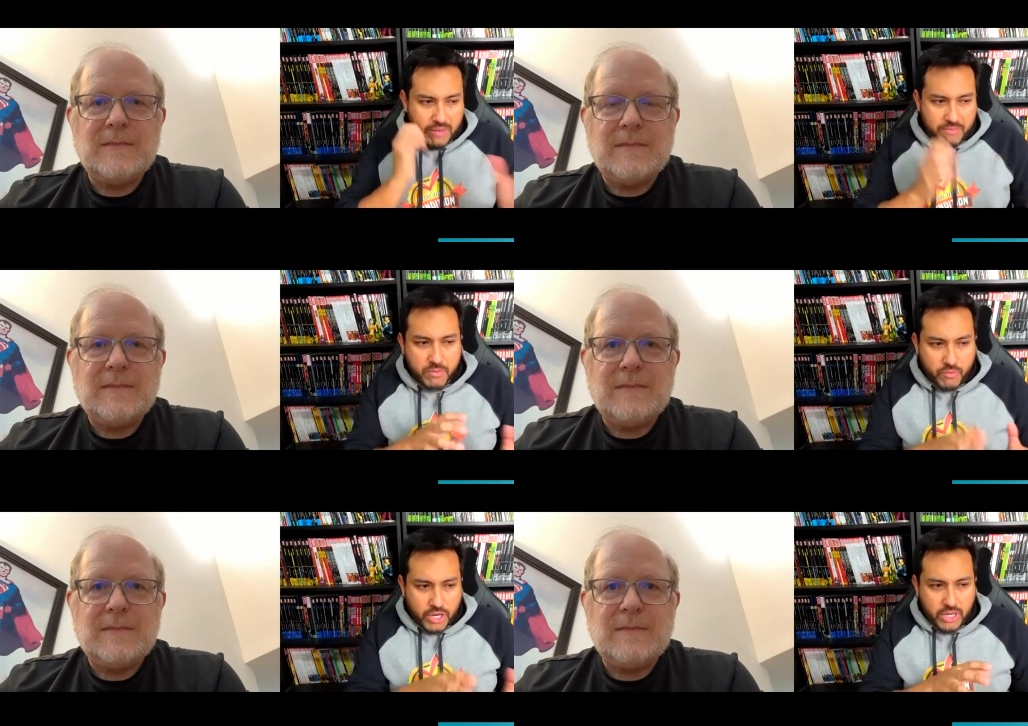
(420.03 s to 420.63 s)
Speaker 1: been
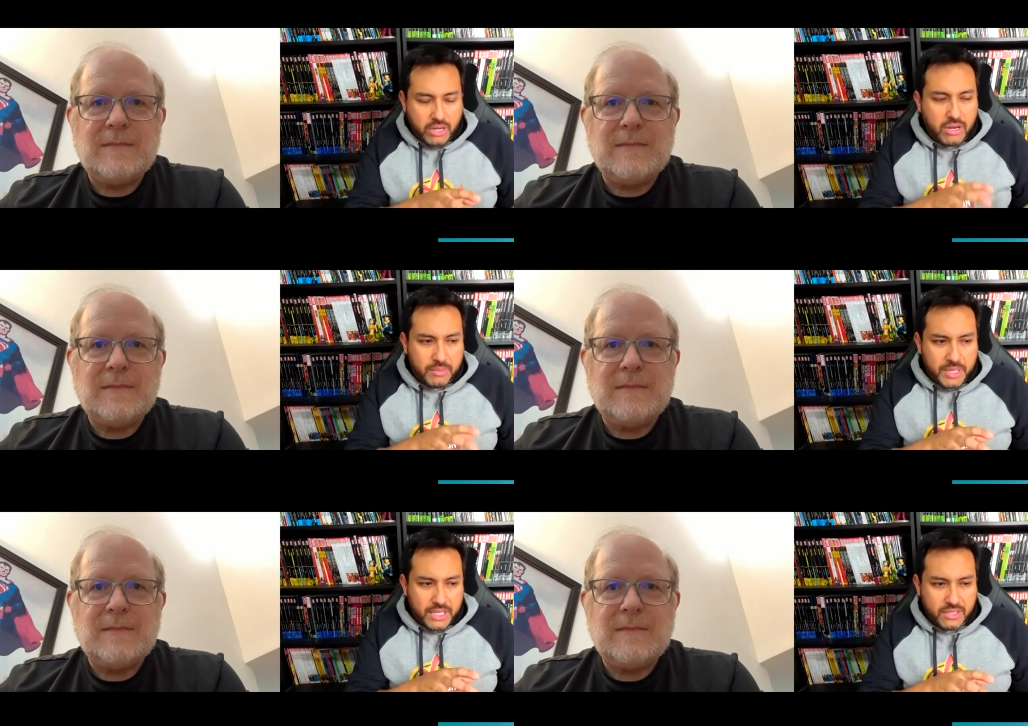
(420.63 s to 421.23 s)
reading
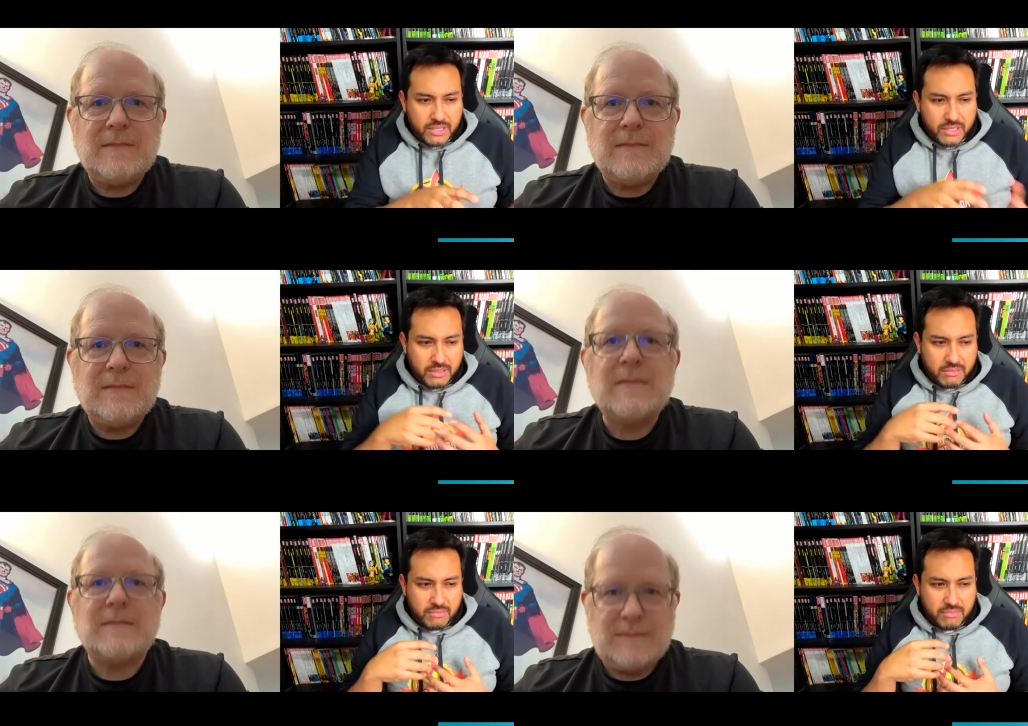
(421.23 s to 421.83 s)
comics
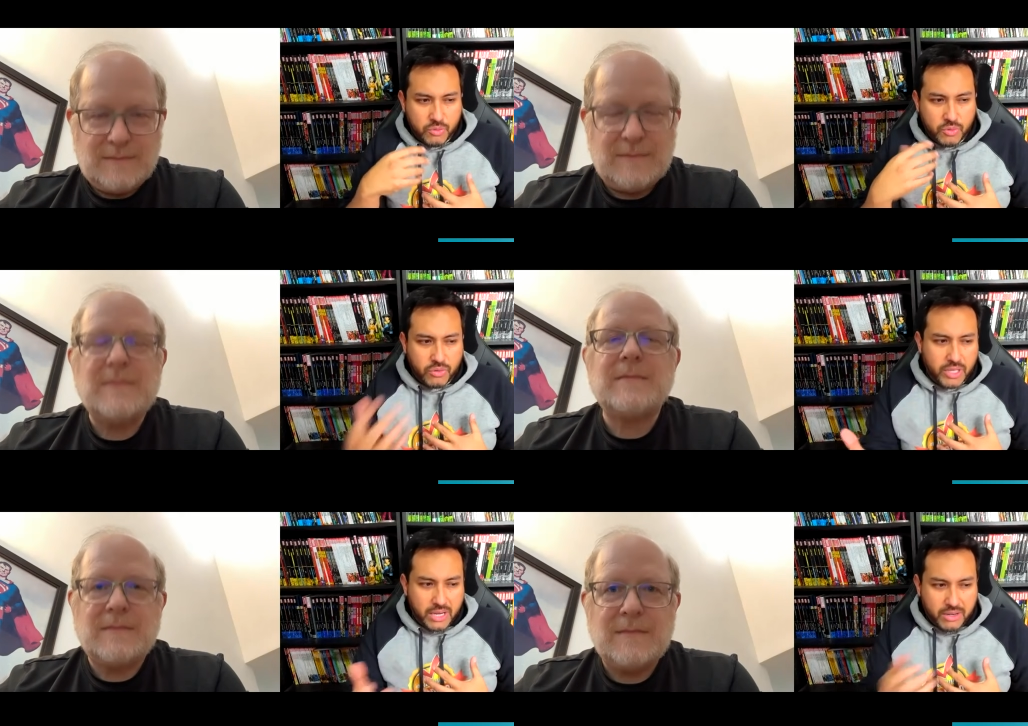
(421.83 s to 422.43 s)
and you know the
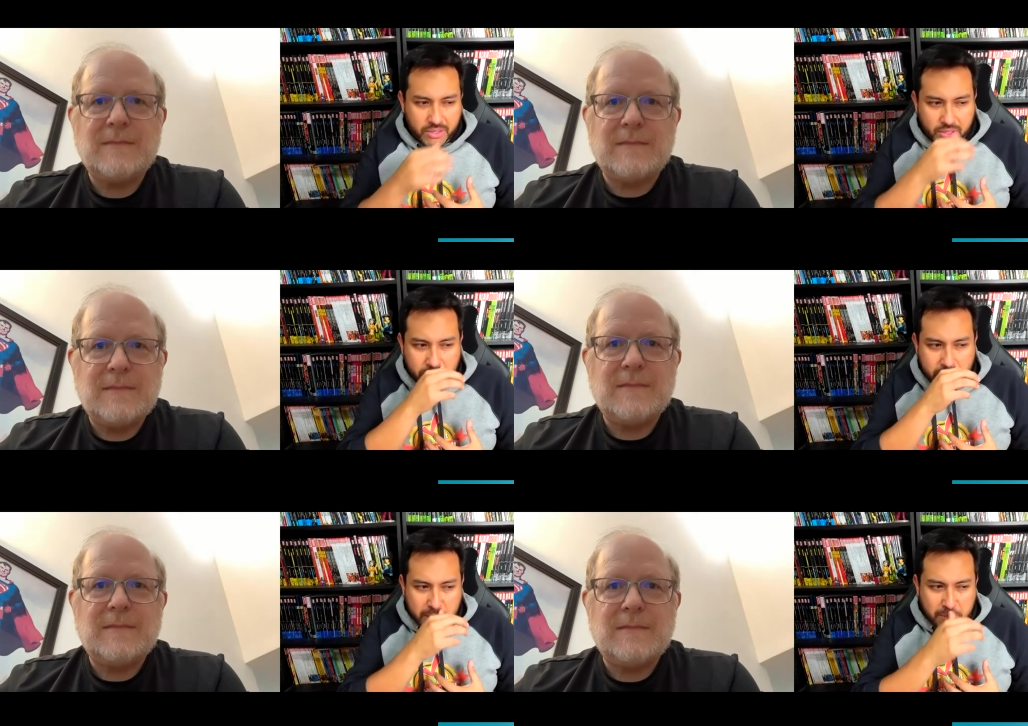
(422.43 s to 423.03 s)
characters,
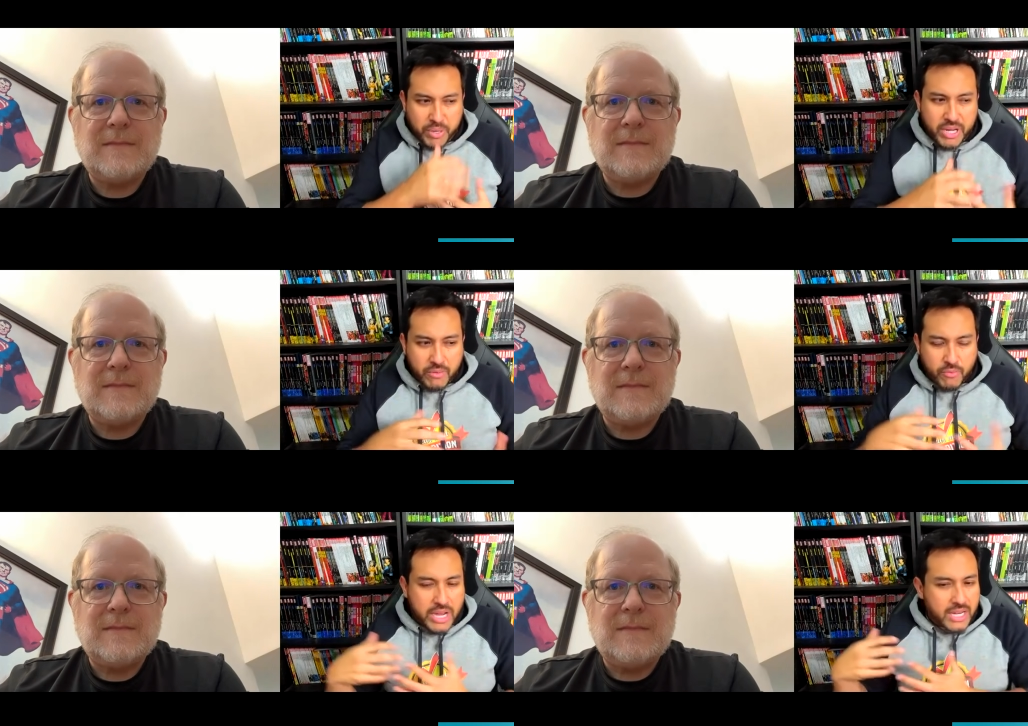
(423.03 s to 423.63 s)
but in writing